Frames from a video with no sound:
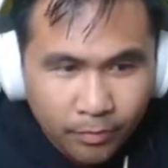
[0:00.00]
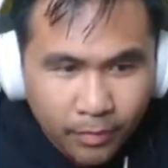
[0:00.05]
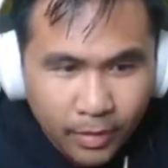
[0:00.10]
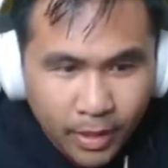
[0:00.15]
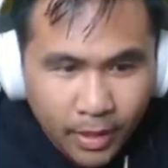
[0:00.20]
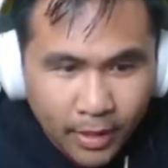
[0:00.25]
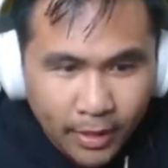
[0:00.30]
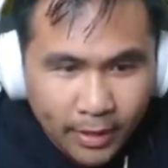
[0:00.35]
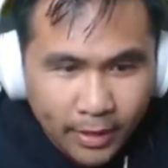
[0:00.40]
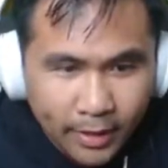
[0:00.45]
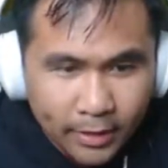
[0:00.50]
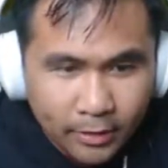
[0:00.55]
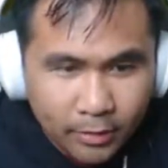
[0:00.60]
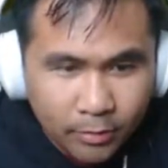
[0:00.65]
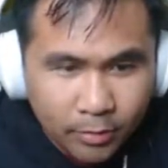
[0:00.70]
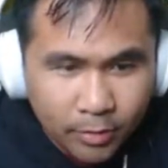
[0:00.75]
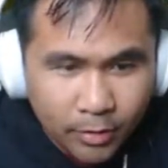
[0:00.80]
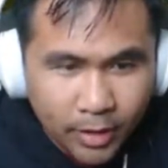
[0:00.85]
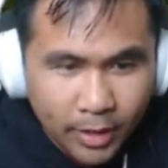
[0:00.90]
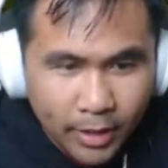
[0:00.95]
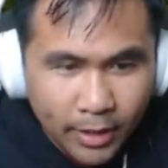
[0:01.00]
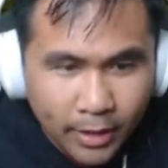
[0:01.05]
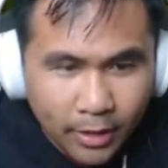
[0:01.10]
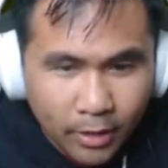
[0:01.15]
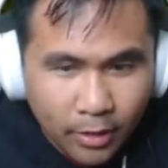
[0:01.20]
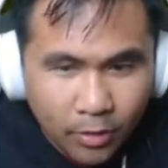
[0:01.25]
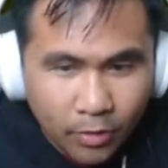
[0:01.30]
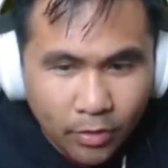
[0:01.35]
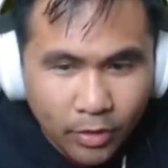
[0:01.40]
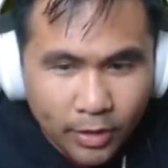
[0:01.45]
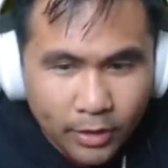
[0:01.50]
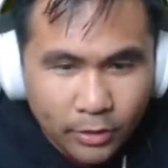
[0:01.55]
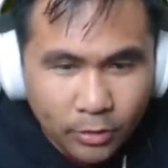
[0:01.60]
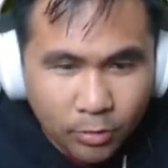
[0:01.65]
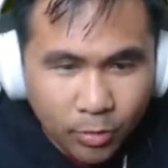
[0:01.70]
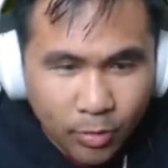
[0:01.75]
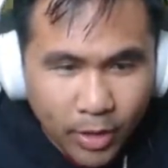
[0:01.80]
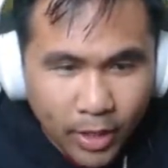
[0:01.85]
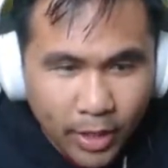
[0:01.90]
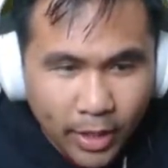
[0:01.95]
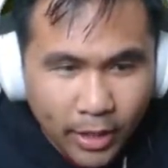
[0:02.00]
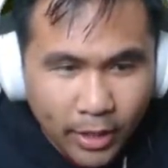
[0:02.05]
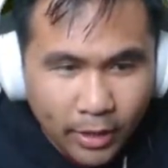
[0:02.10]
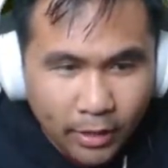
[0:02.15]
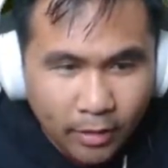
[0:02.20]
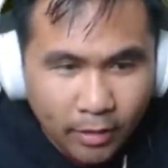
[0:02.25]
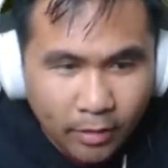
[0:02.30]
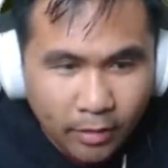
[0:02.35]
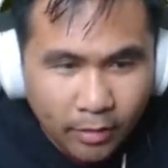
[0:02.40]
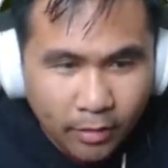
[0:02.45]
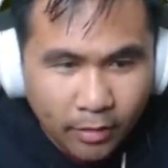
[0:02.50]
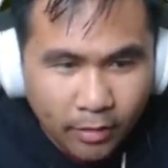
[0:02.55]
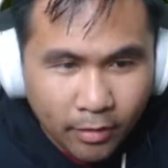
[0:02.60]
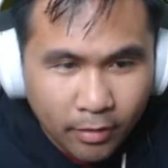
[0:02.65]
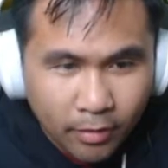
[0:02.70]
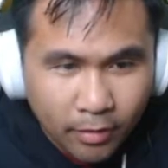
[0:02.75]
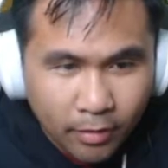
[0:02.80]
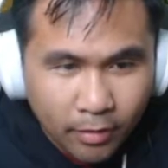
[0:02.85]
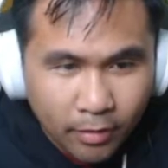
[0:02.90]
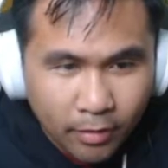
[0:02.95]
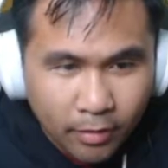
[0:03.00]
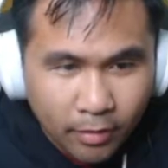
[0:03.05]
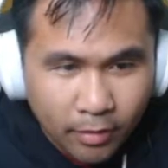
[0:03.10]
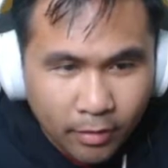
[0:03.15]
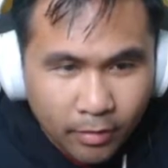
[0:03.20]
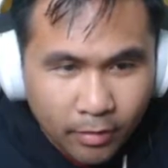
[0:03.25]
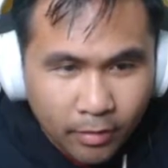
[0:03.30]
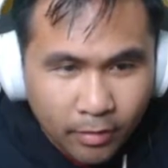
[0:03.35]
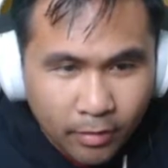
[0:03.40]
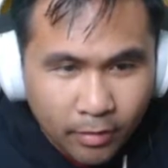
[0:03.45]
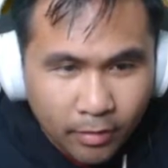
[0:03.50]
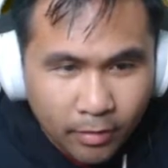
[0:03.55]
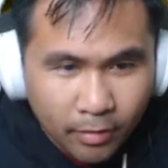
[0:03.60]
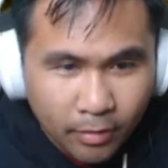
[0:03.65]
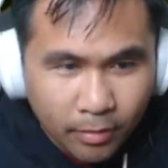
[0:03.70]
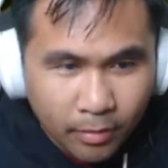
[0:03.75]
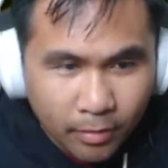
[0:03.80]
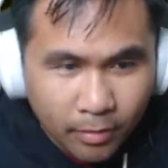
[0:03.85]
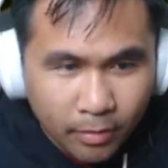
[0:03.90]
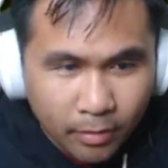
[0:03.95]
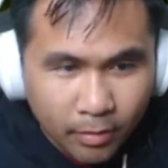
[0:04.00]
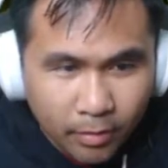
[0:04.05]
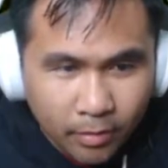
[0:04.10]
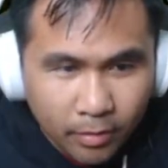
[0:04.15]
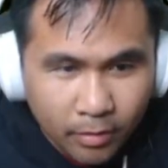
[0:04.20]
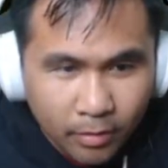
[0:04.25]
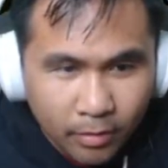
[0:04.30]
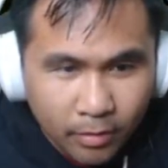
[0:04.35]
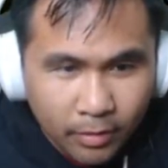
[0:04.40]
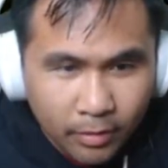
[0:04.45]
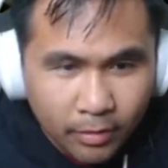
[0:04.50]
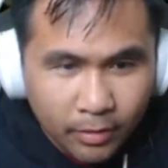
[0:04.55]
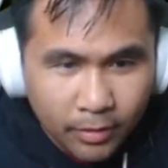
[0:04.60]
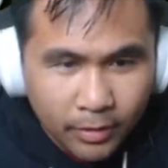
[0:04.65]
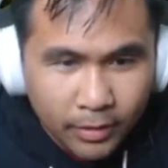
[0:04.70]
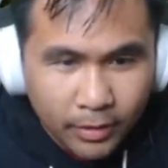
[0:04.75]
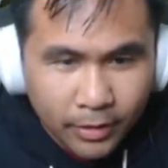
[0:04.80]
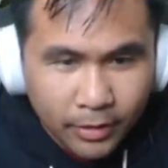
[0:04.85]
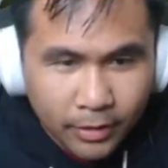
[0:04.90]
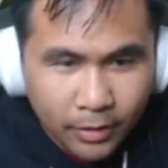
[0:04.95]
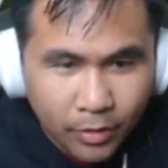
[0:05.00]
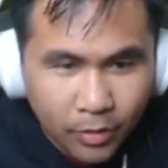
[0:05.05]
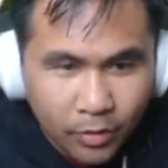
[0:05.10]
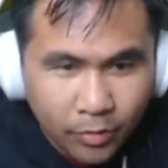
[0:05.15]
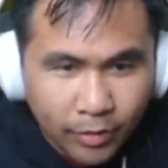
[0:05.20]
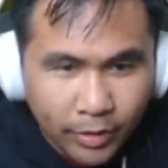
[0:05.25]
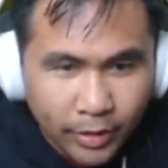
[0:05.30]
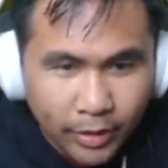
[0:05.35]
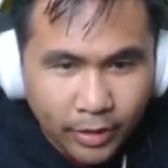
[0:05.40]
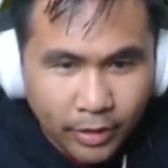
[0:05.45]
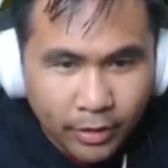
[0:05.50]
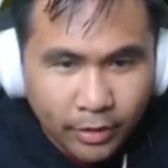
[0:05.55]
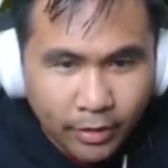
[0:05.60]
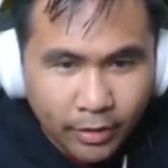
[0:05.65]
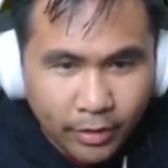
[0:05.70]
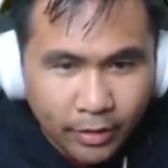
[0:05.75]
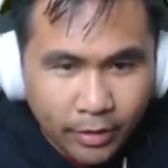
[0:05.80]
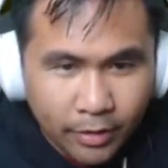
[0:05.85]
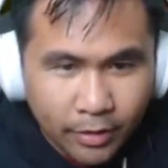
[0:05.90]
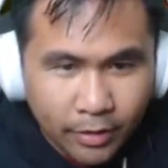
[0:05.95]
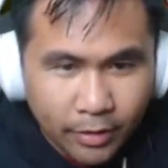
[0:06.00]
I guess we're gotta go this way. Oh, nothing over here.